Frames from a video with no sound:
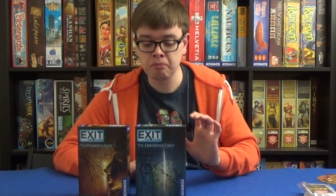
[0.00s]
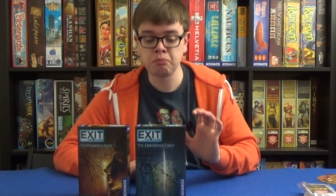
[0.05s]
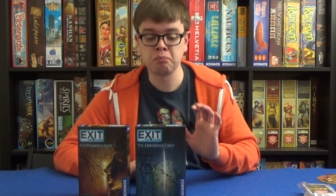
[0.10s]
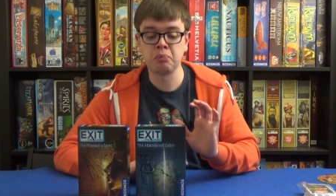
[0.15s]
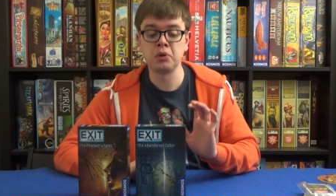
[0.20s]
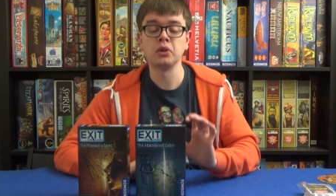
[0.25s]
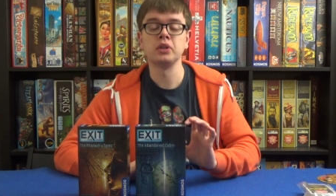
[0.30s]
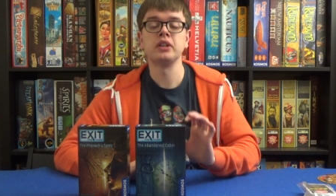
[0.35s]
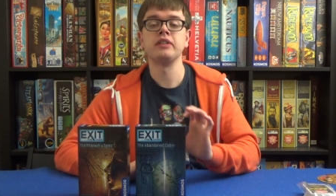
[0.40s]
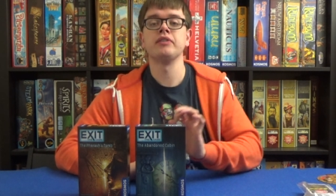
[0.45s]

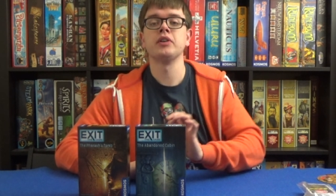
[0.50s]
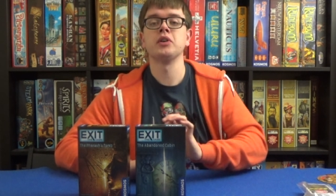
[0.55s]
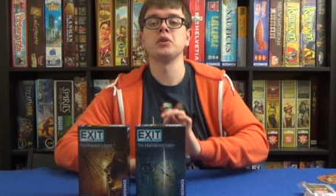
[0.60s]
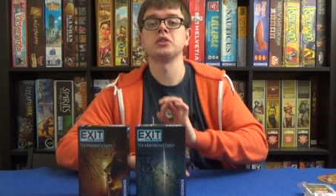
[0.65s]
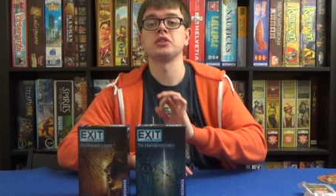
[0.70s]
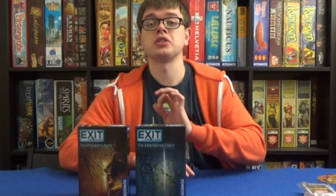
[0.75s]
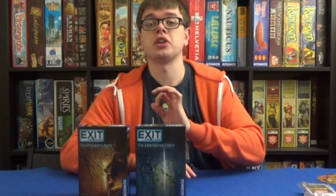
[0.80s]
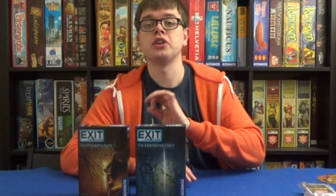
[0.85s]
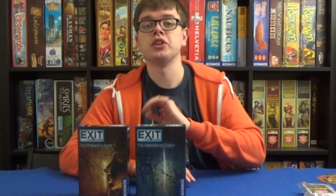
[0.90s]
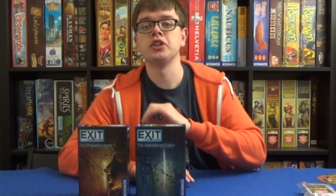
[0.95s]
purely
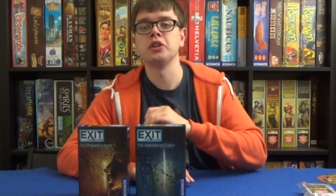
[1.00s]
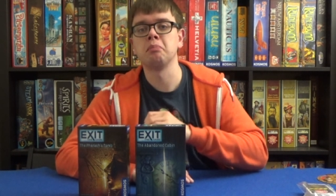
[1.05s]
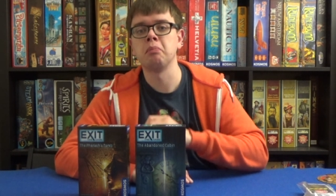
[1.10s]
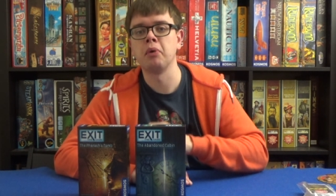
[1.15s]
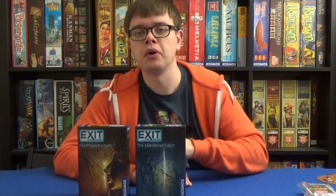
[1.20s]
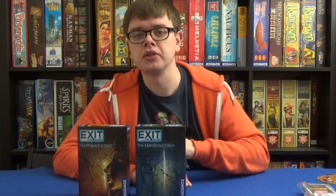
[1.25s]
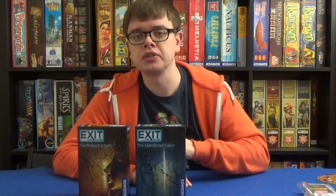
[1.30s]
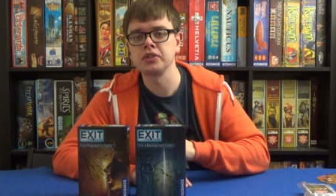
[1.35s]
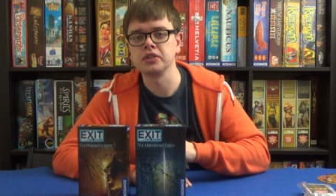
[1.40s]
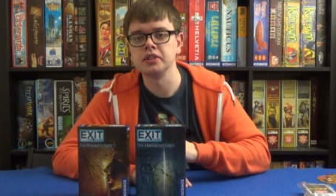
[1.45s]
focused on the
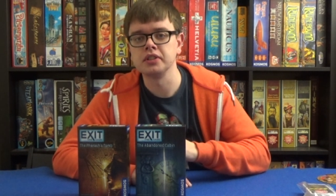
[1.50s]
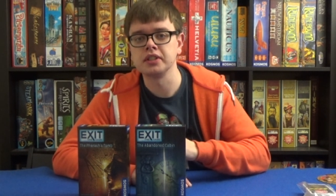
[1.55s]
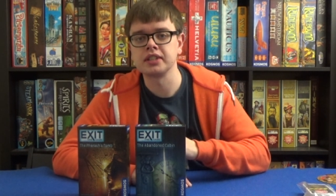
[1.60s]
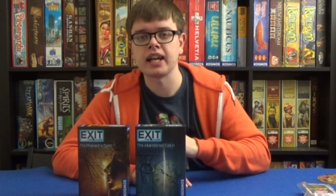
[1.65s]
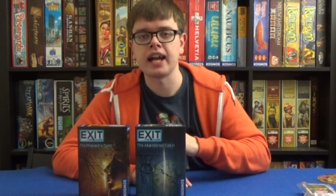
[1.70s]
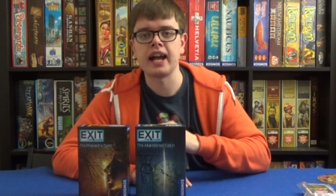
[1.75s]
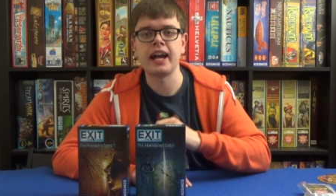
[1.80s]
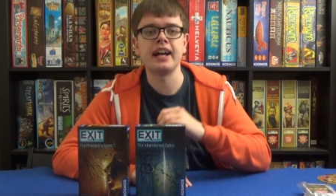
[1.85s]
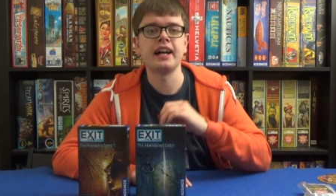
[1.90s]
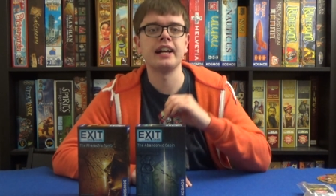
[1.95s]
puzzles,
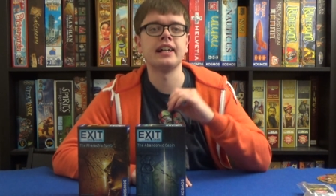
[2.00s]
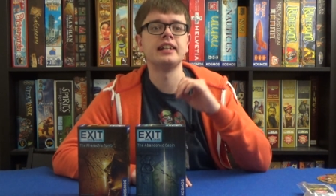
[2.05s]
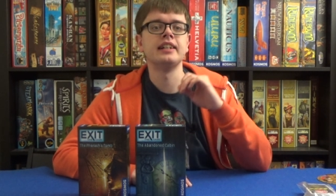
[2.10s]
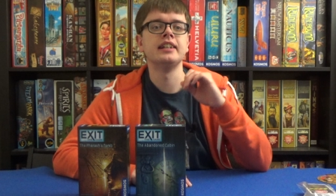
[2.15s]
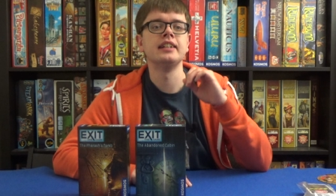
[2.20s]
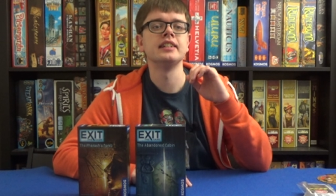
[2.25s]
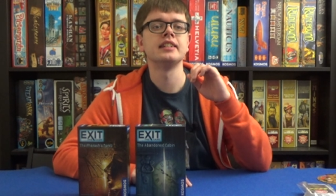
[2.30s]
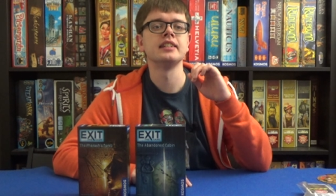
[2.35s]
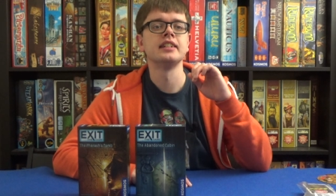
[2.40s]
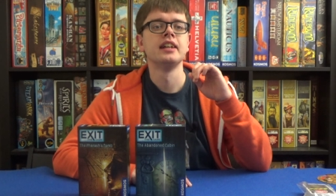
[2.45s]

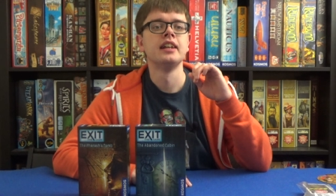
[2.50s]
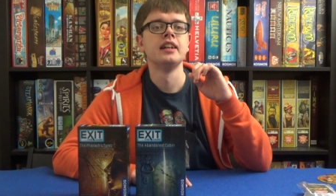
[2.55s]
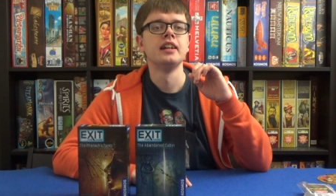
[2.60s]
and